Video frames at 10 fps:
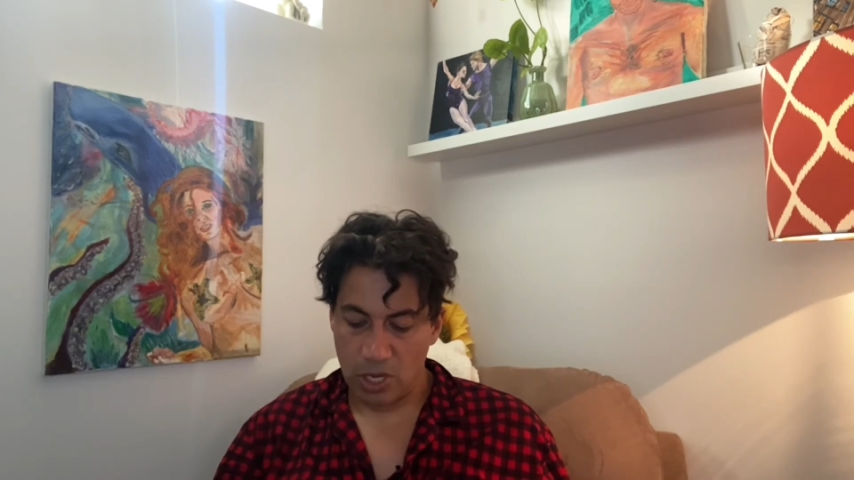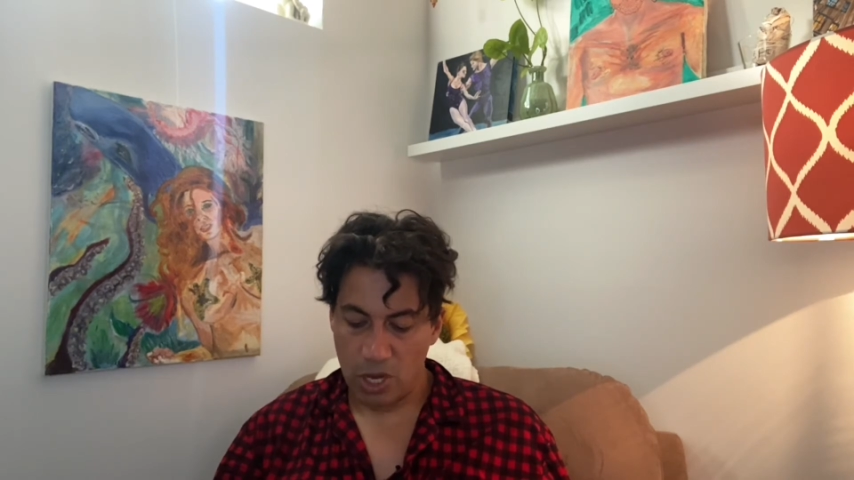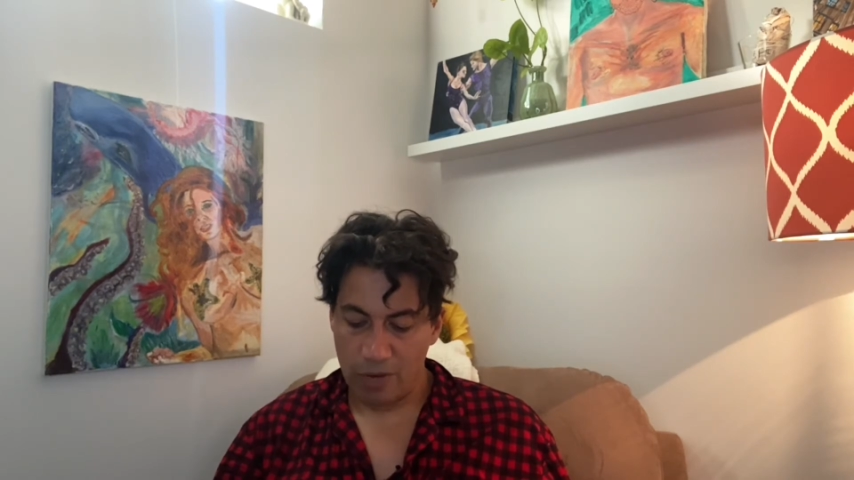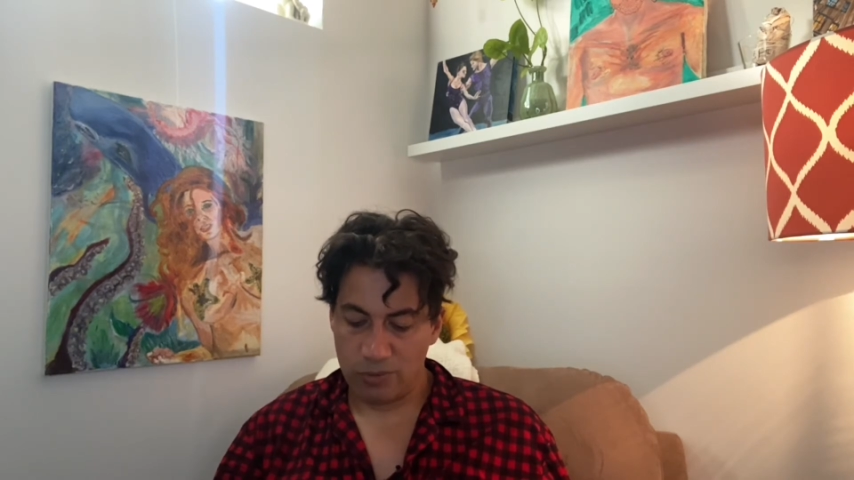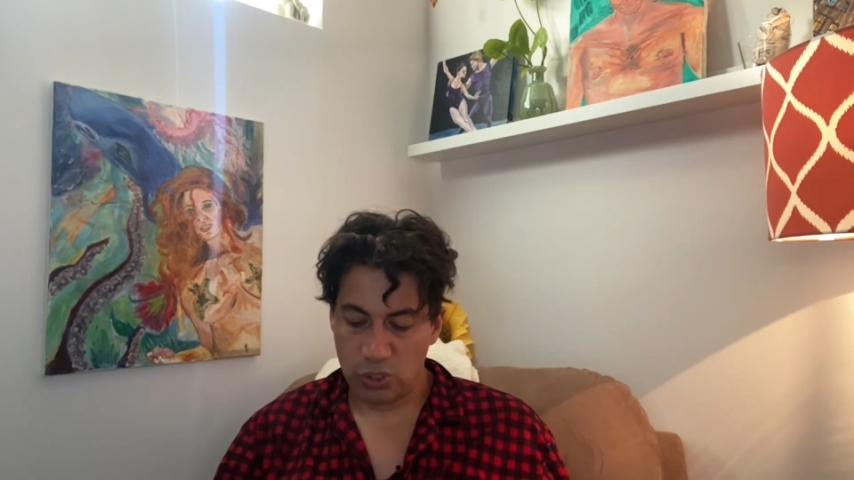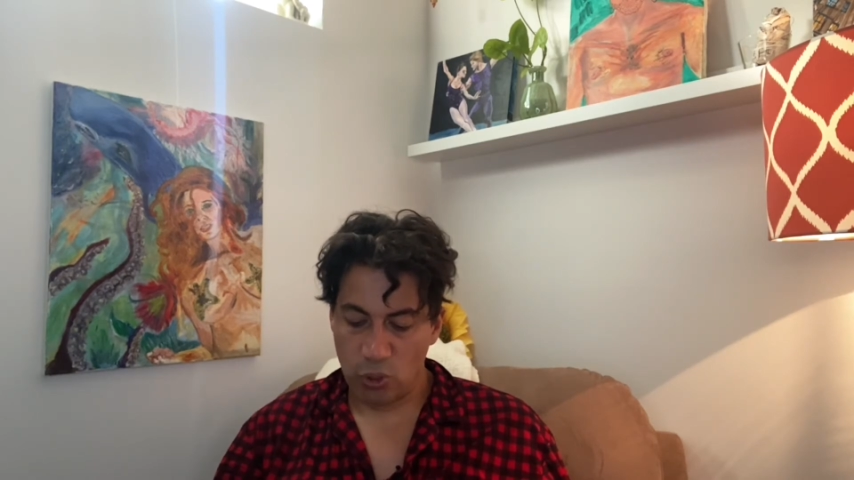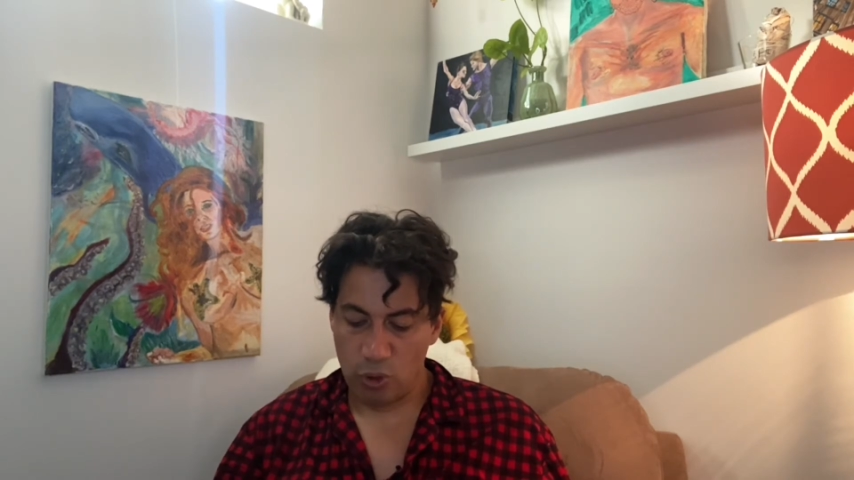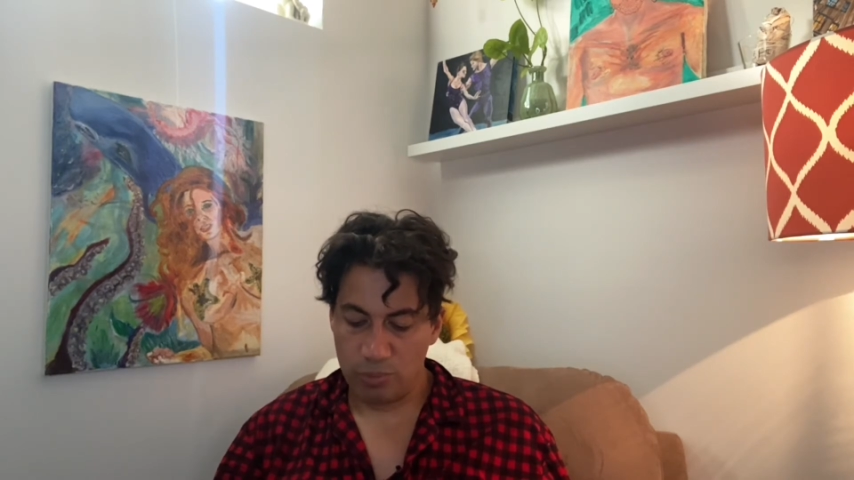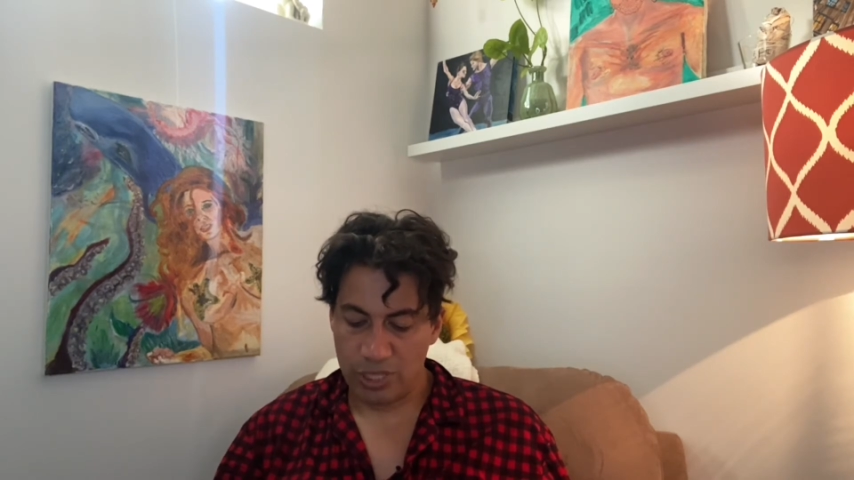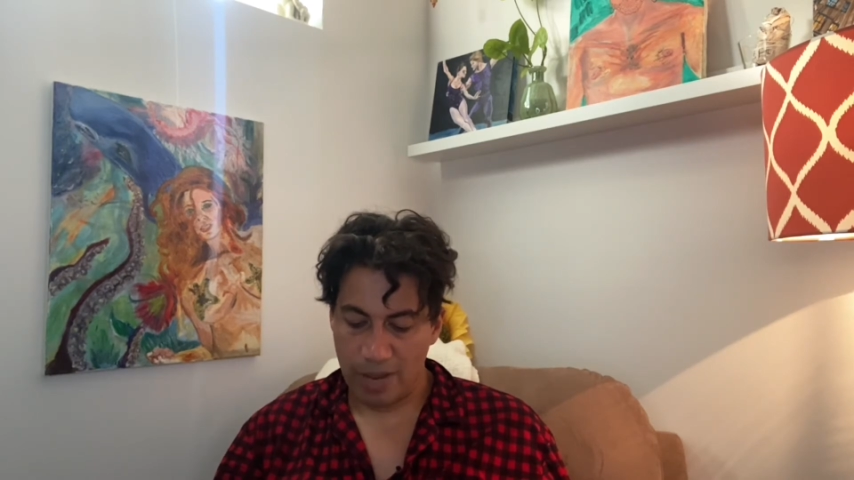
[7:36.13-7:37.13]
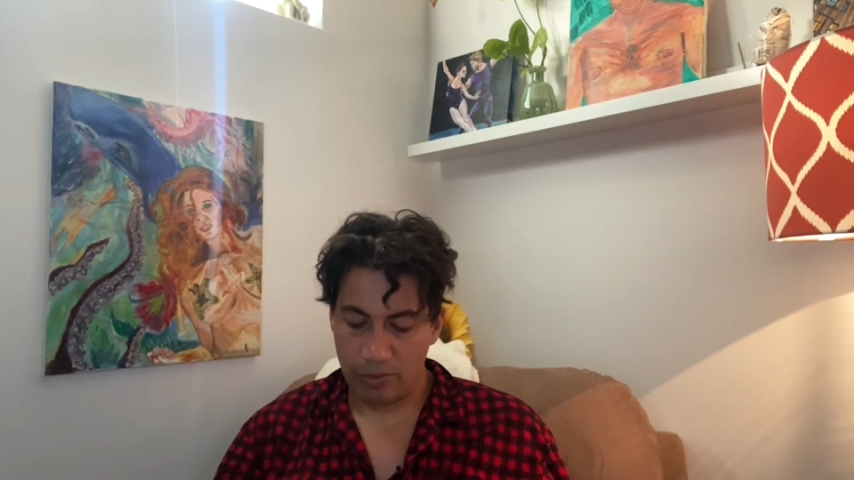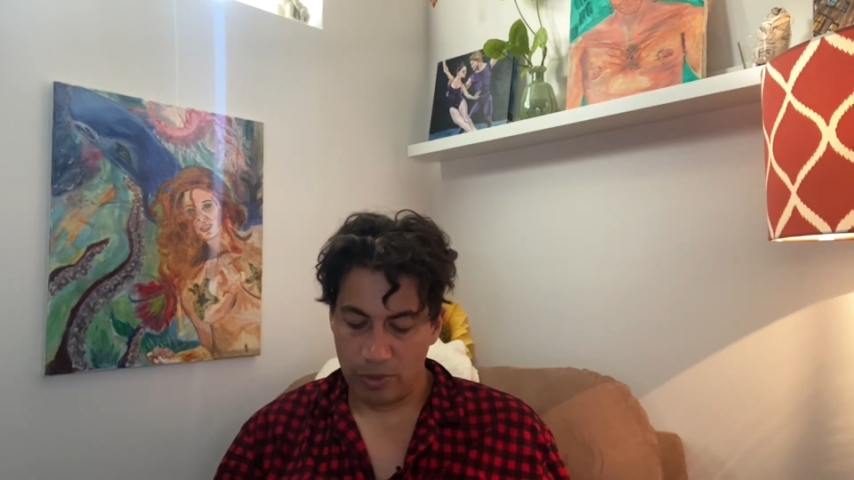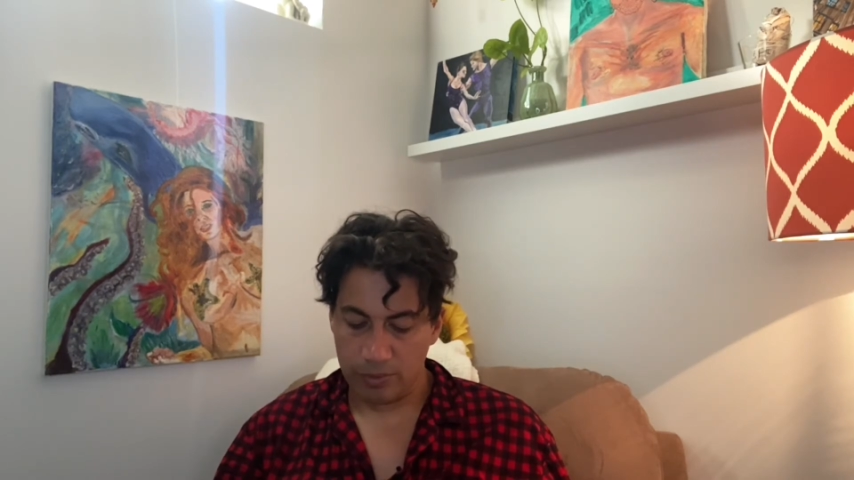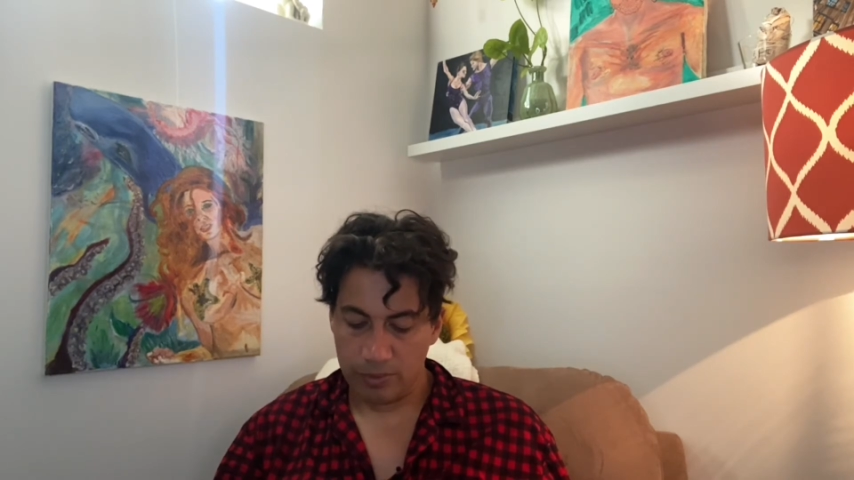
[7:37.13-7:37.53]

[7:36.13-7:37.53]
of skermshander.